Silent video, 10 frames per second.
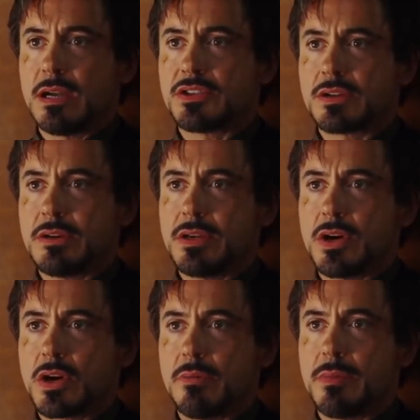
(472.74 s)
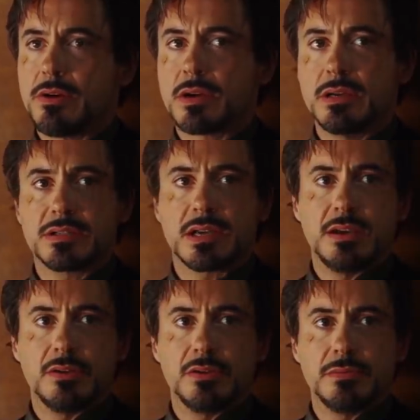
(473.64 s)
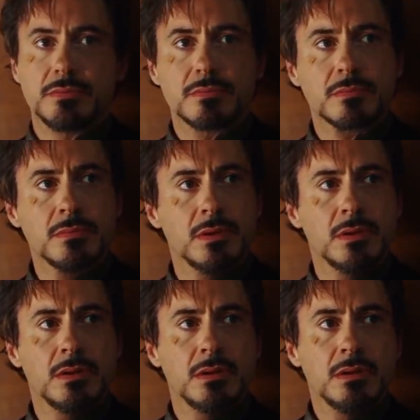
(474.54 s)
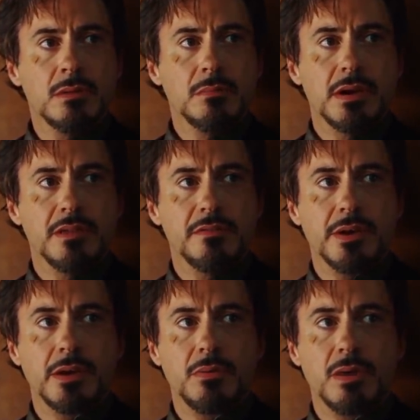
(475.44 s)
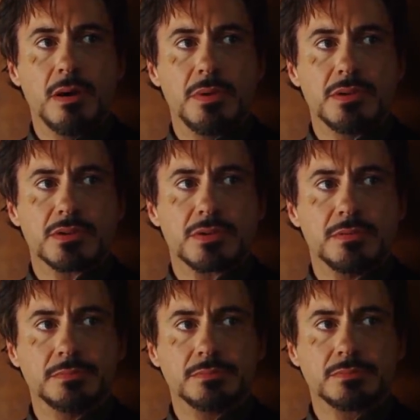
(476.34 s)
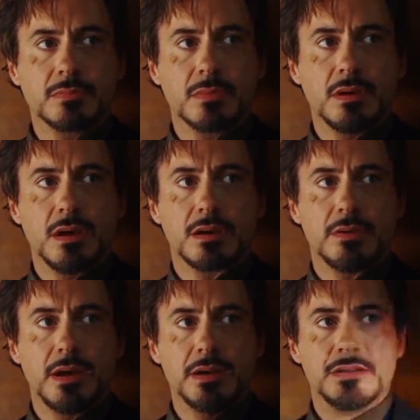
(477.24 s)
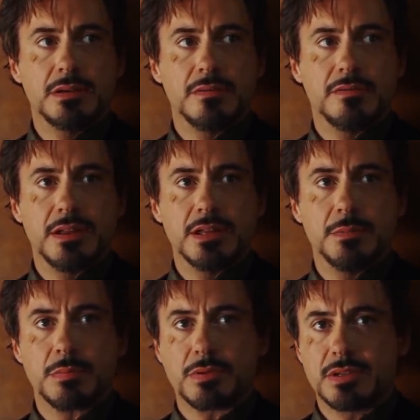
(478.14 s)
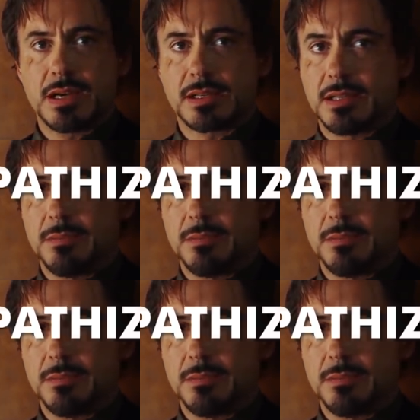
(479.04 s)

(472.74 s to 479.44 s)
I saw young Americans killed by the very weapons I created to defend them and protect